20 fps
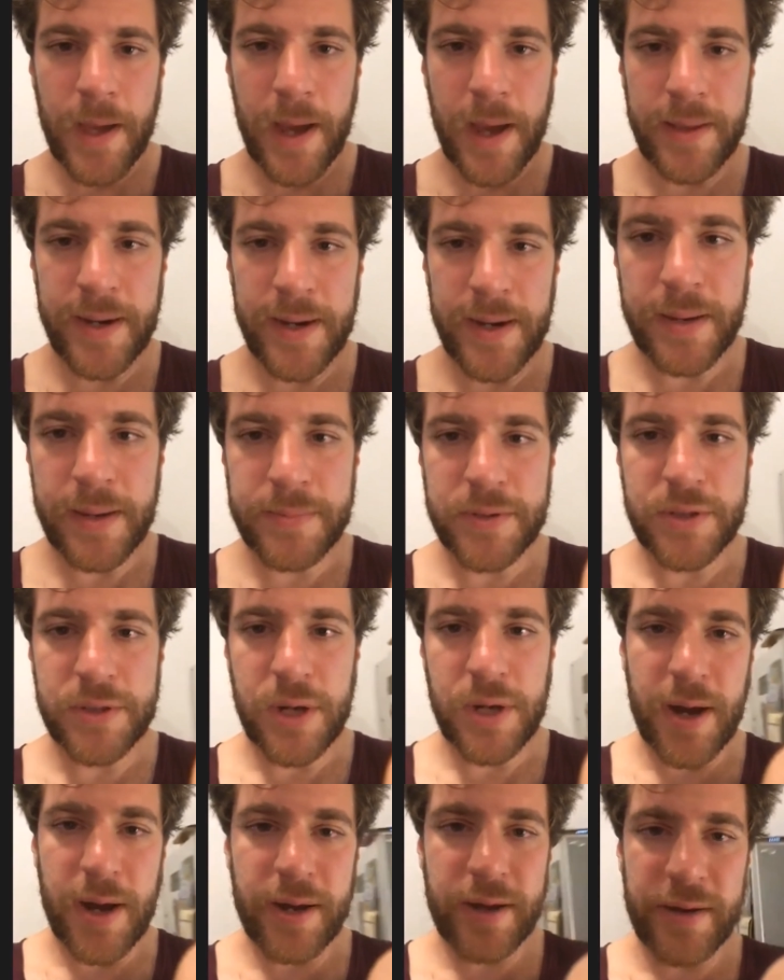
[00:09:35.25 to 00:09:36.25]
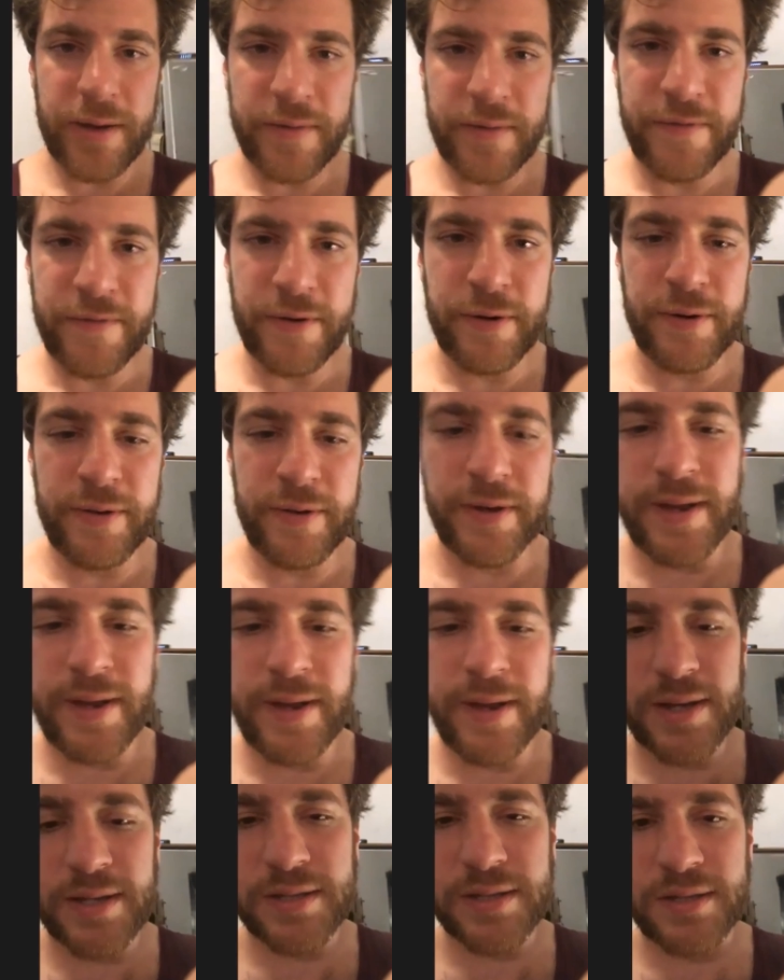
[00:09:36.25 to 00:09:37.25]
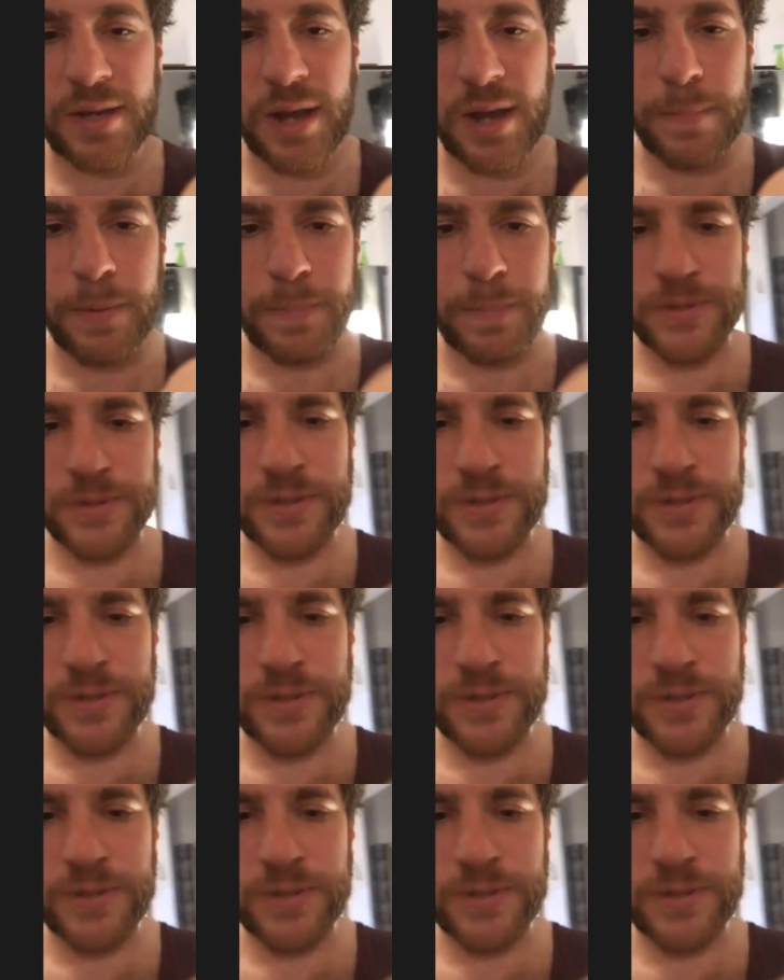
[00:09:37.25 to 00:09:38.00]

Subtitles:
I'd like him to talk for the next couple percent of my